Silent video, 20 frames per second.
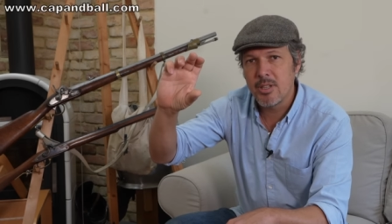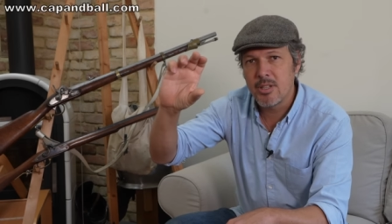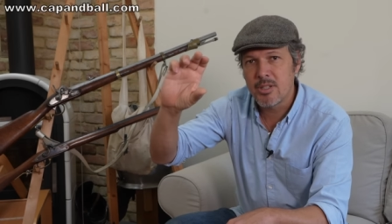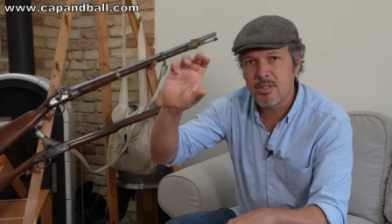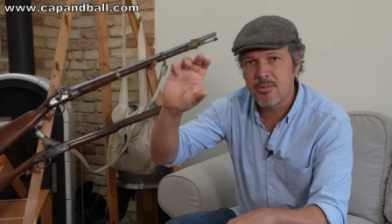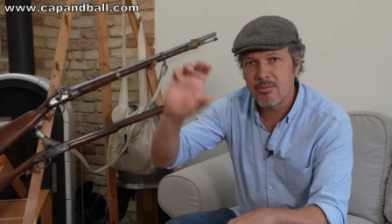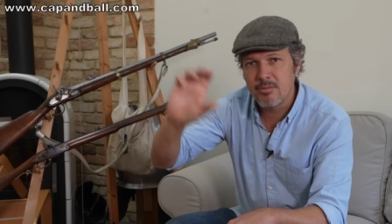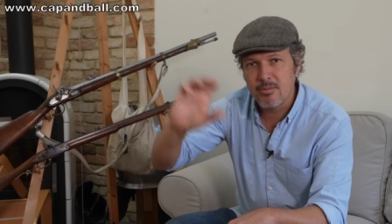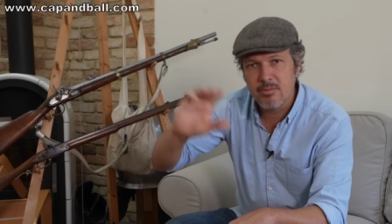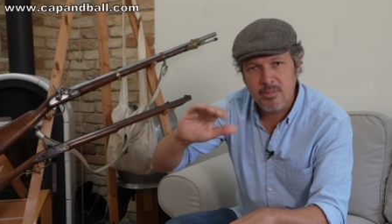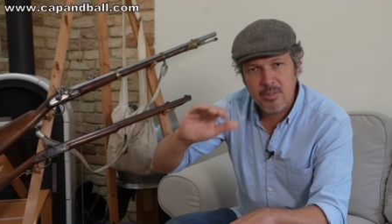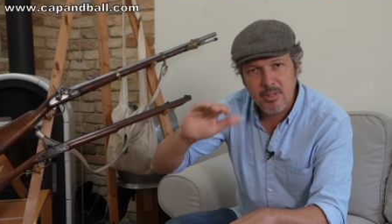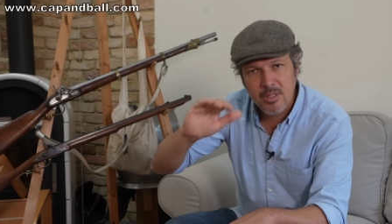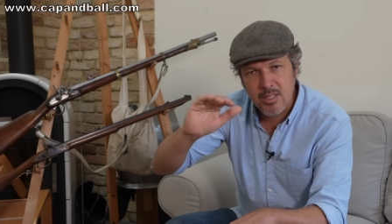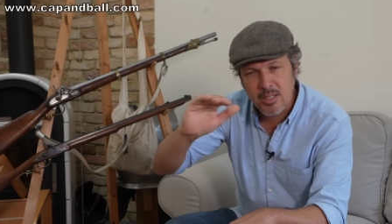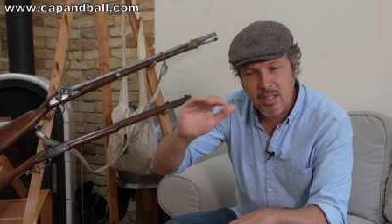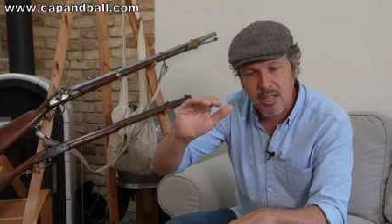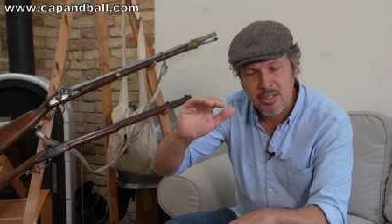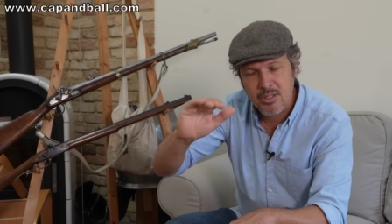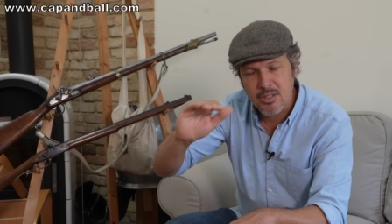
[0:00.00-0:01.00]
It's,
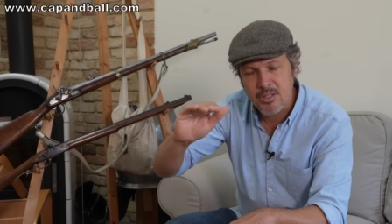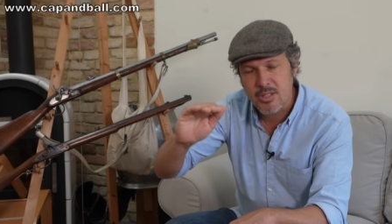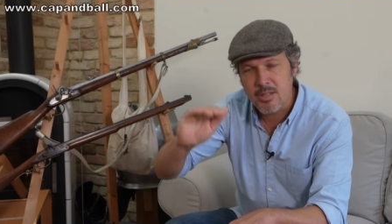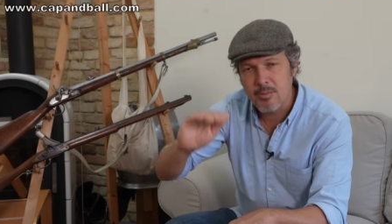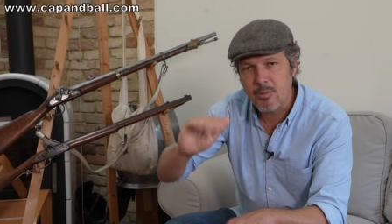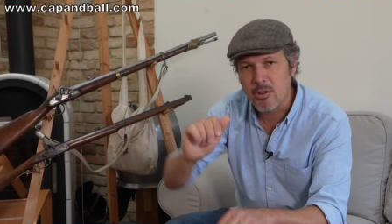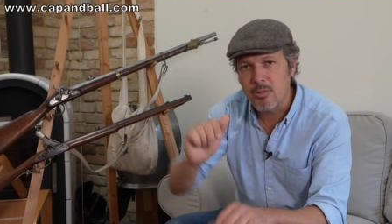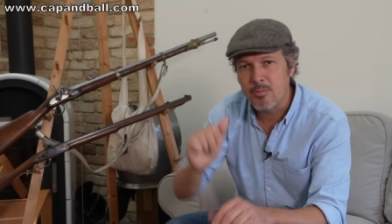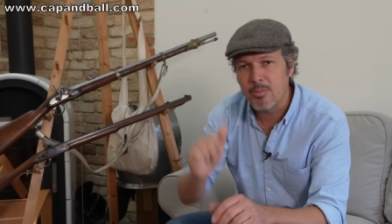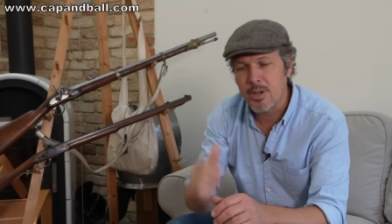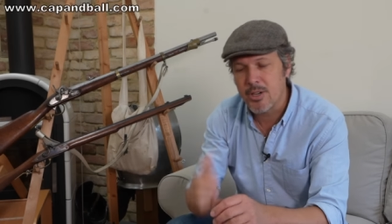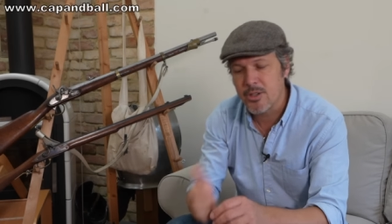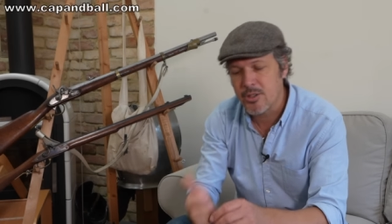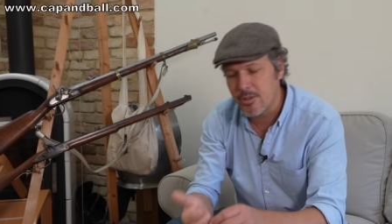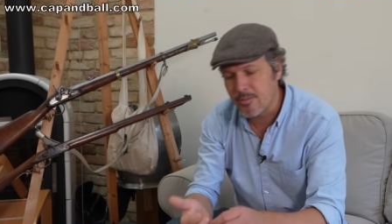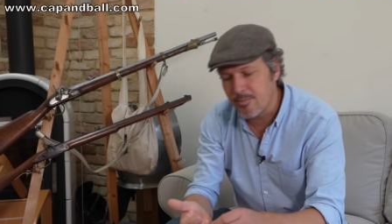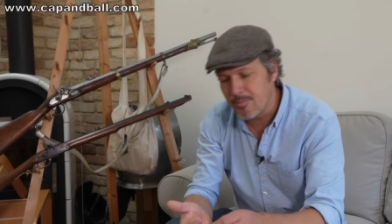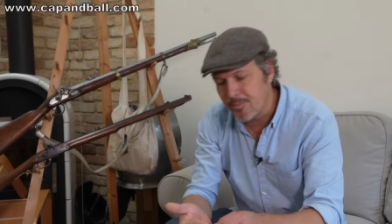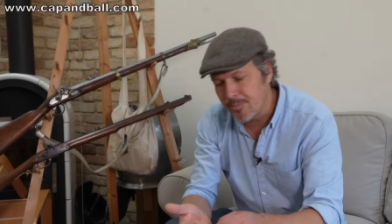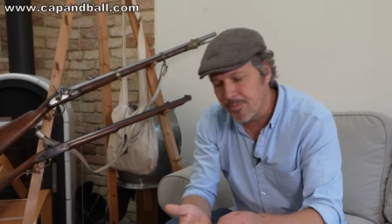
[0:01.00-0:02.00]
it has the same
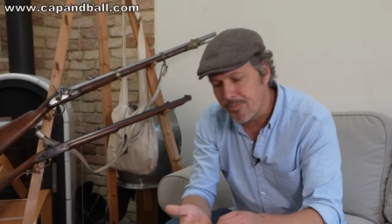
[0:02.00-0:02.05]
compression.